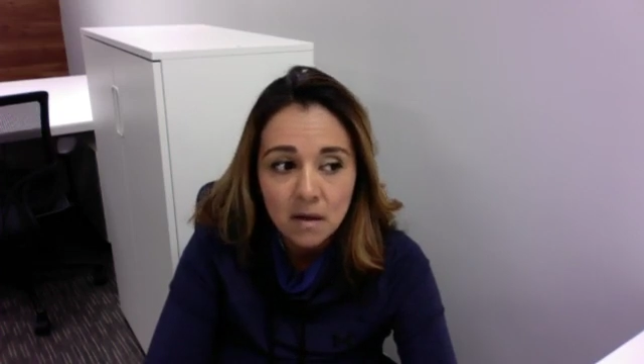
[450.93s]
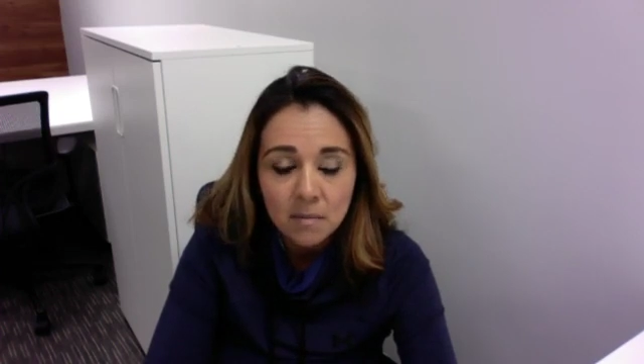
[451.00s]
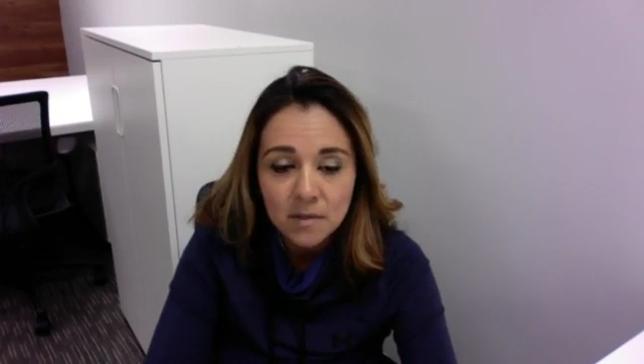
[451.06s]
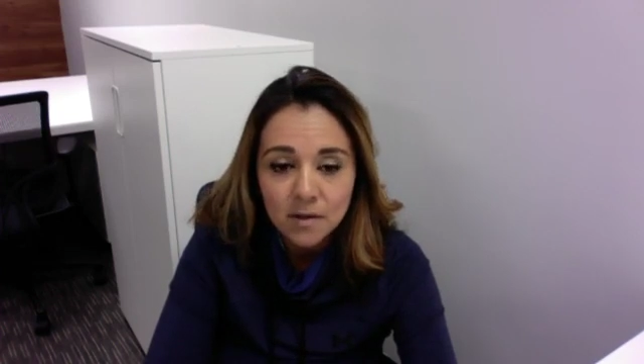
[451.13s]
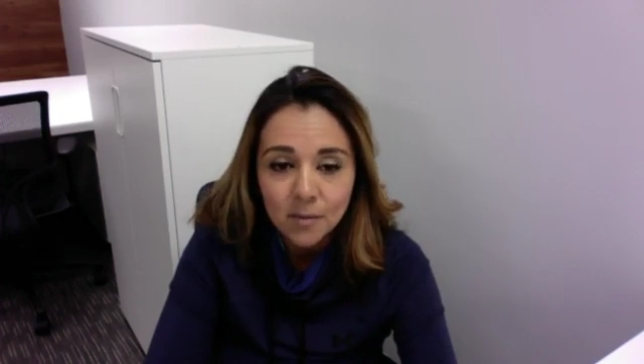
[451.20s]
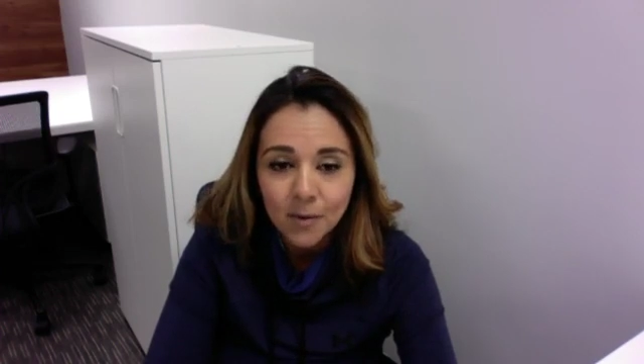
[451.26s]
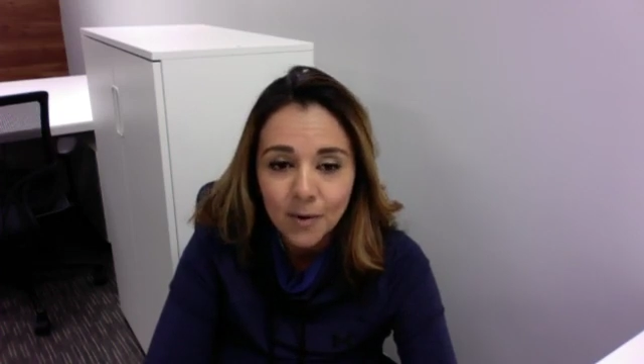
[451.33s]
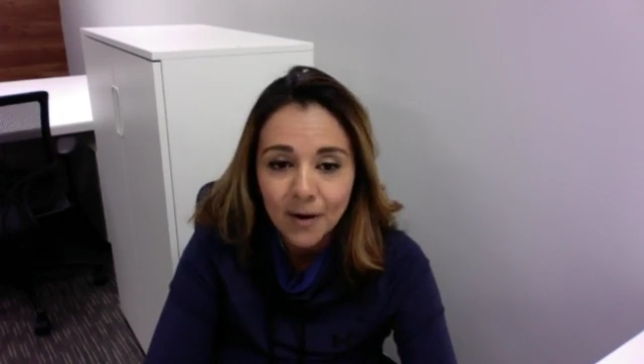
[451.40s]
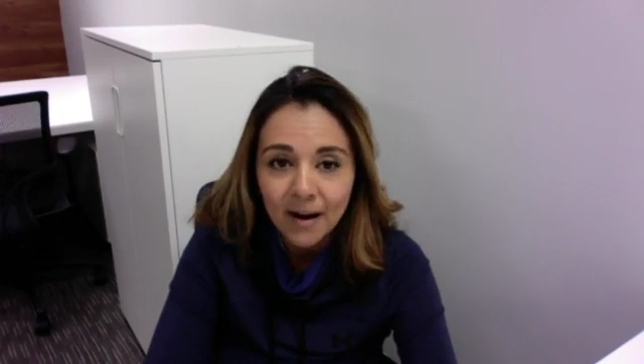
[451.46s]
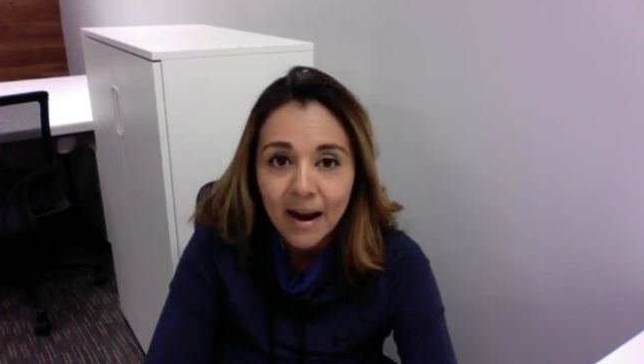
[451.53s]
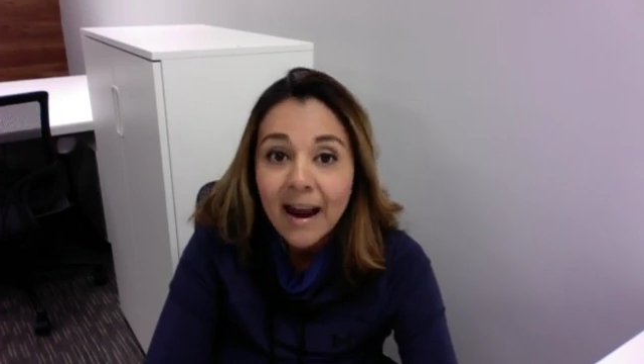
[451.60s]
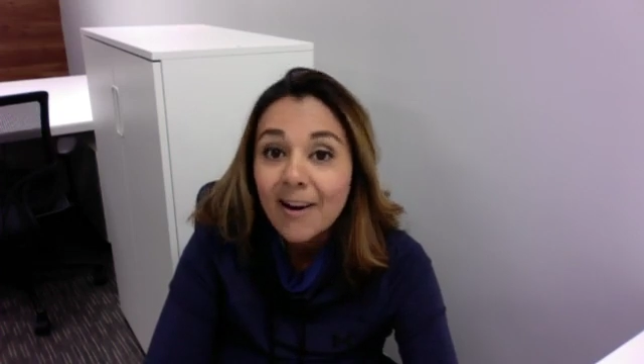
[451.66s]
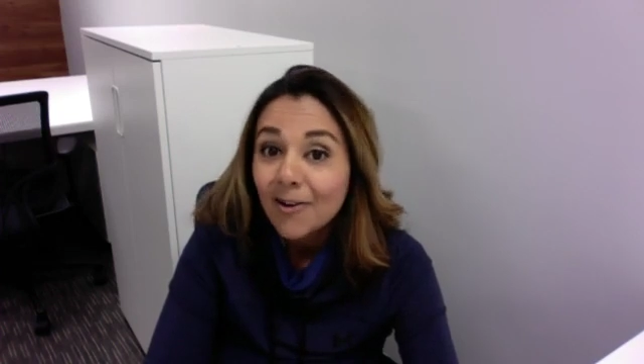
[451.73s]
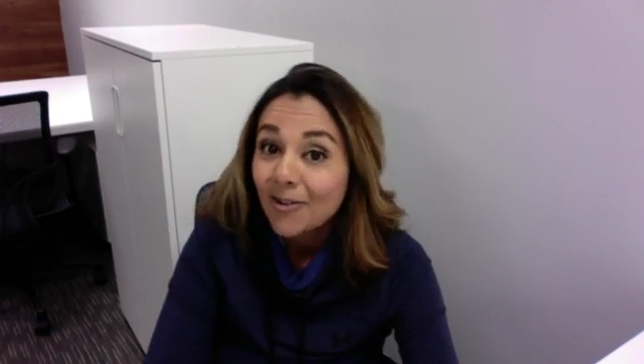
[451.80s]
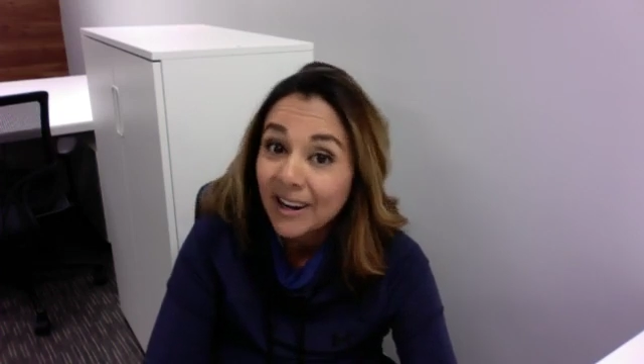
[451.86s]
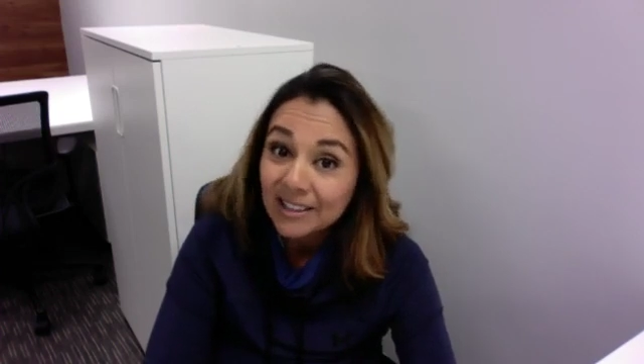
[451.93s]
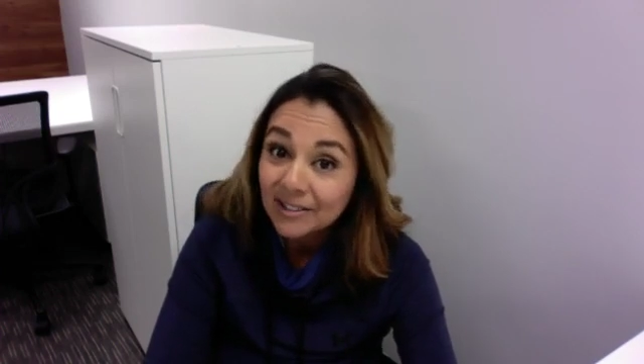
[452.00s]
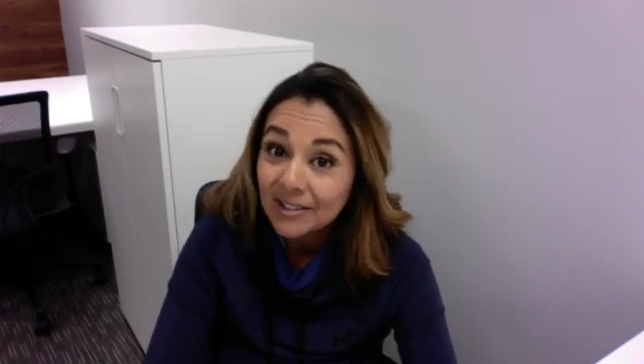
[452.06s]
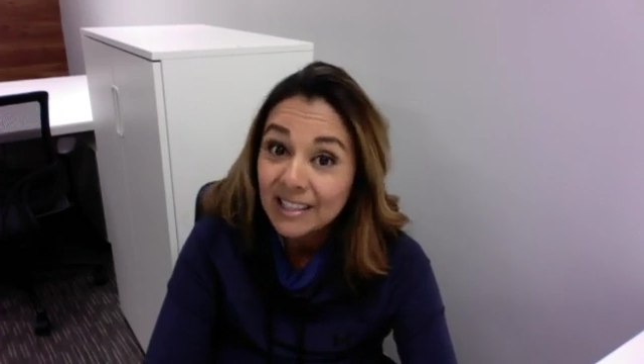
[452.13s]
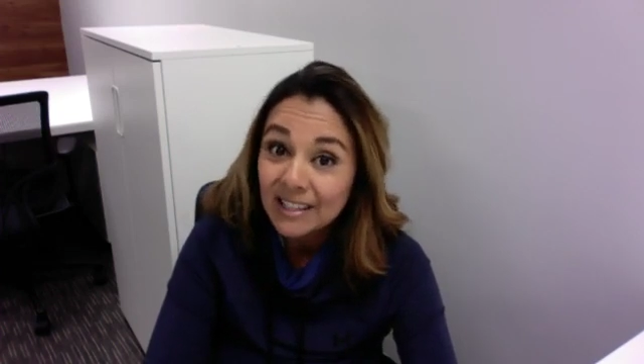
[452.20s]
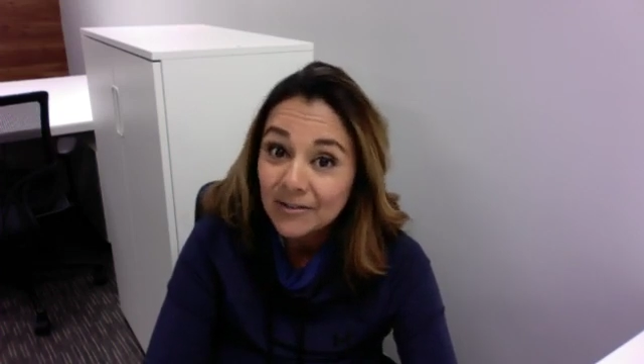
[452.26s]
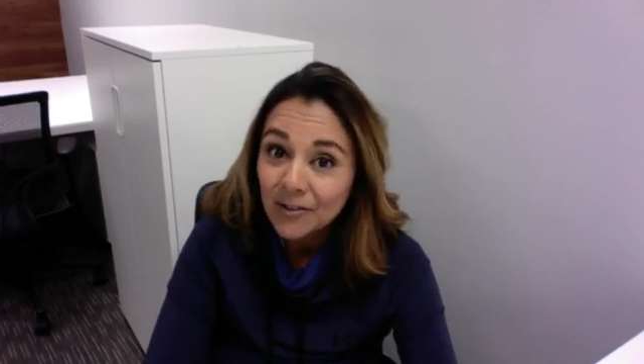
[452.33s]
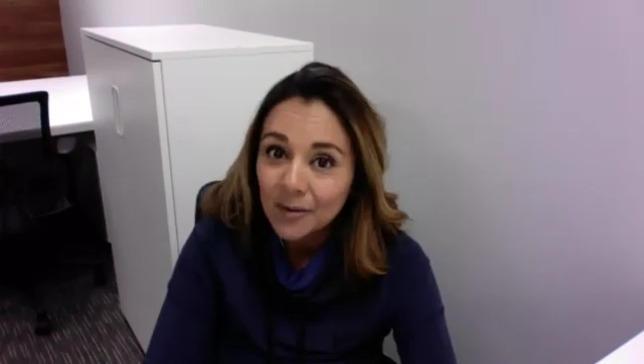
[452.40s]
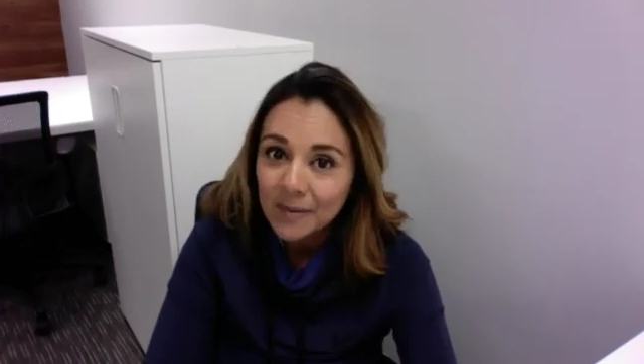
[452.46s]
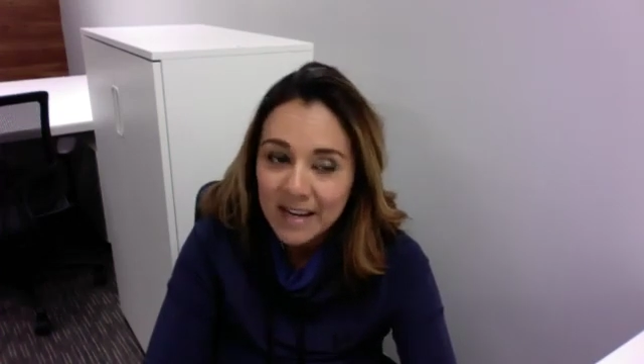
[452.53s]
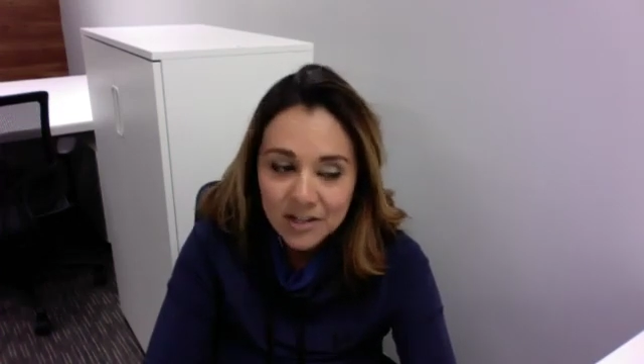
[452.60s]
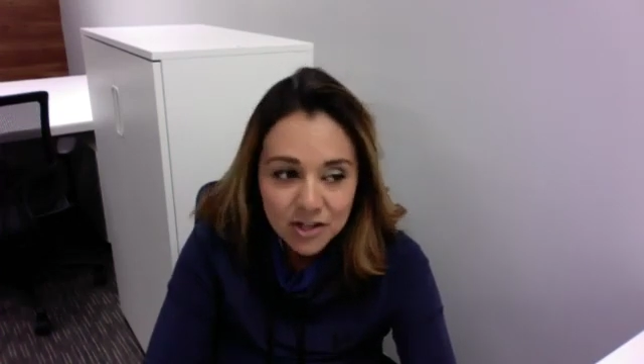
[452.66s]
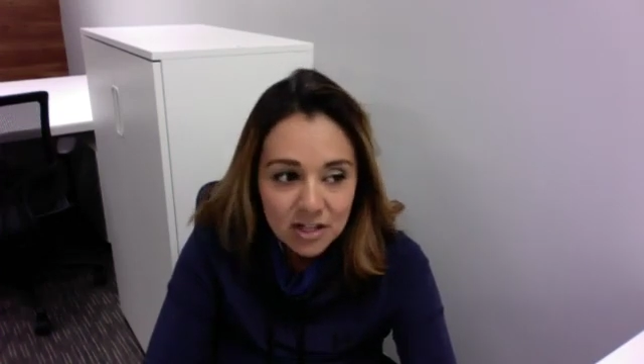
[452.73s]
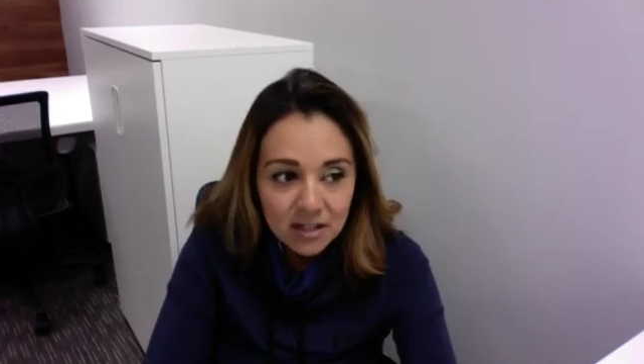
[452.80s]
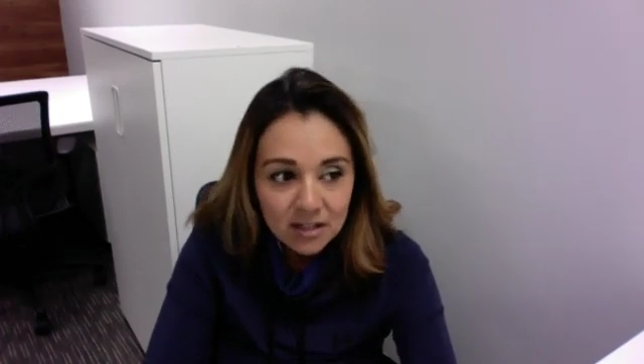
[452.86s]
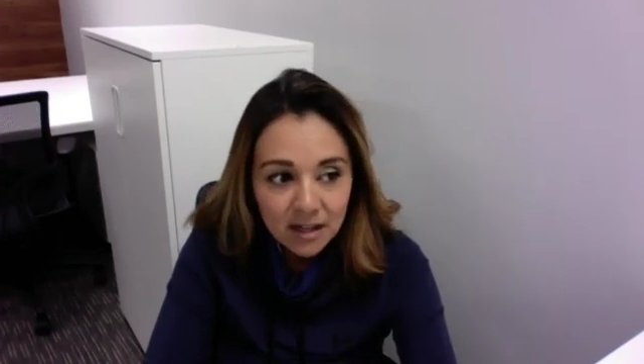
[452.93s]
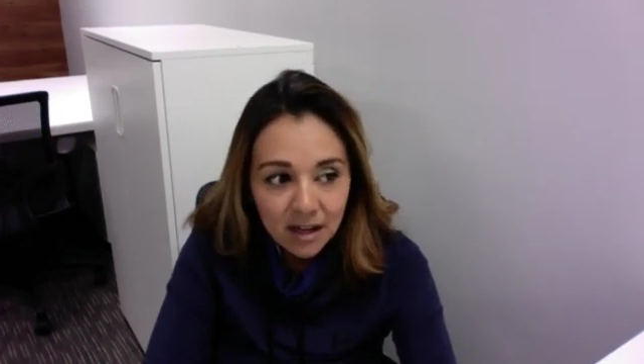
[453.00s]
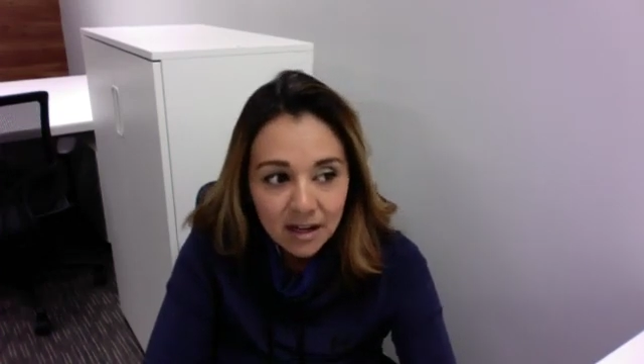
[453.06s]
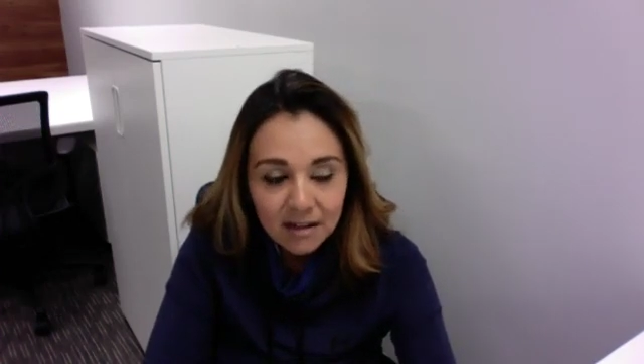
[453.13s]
some more relevant information.